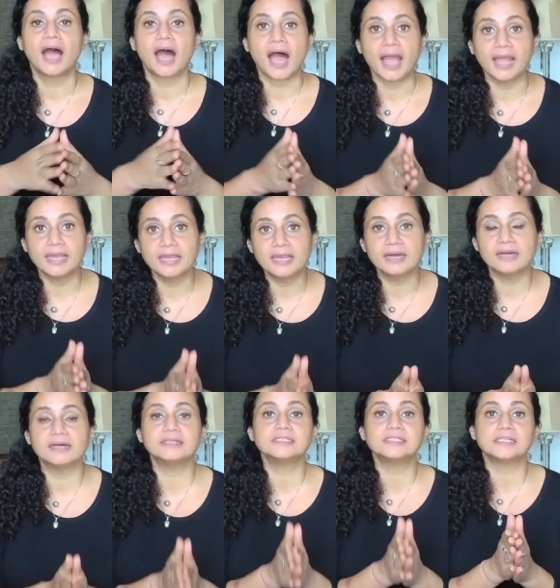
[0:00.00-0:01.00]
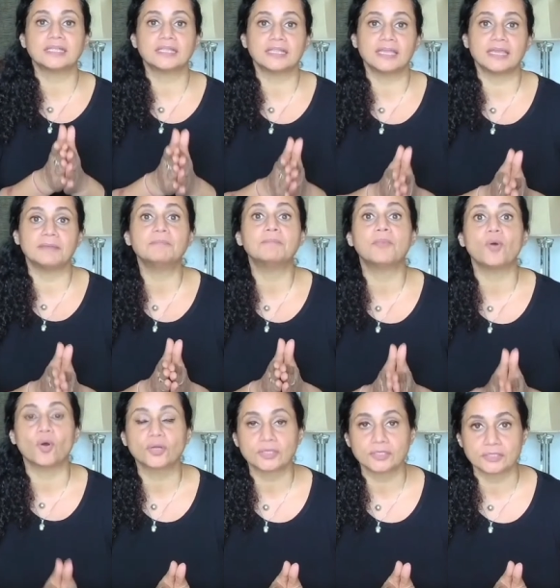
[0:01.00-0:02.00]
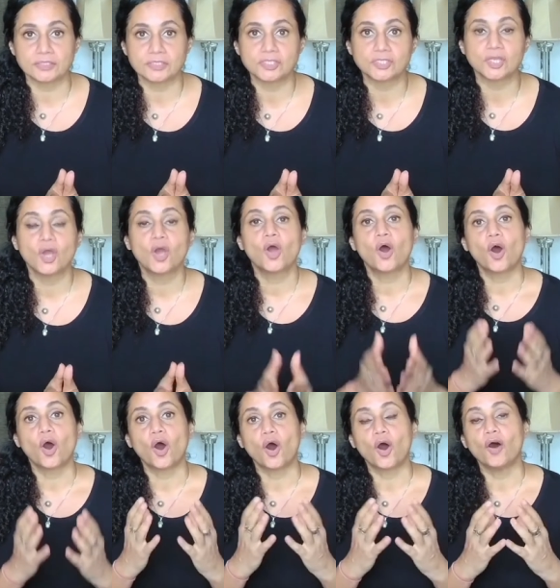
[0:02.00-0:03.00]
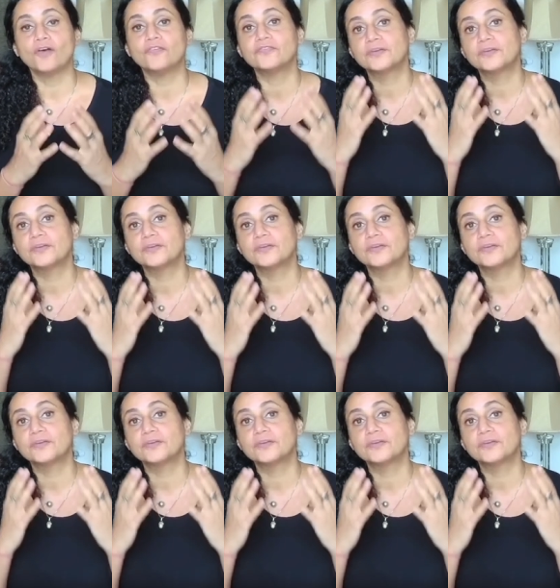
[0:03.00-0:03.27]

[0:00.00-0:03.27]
I learned the importance of